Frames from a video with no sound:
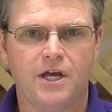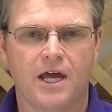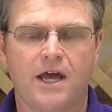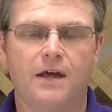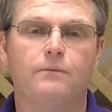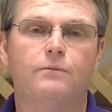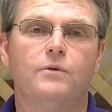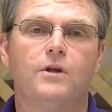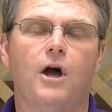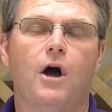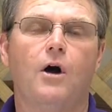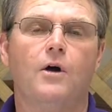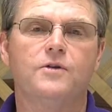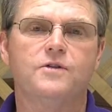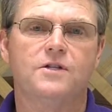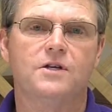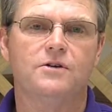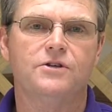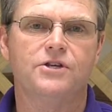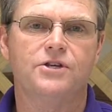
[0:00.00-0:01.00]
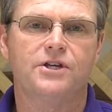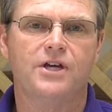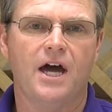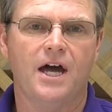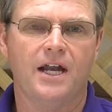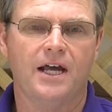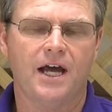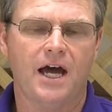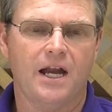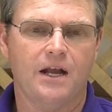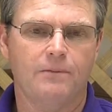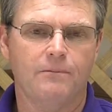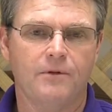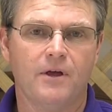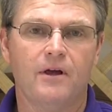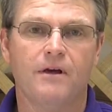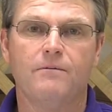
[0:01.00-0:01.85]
And also, you kind of got to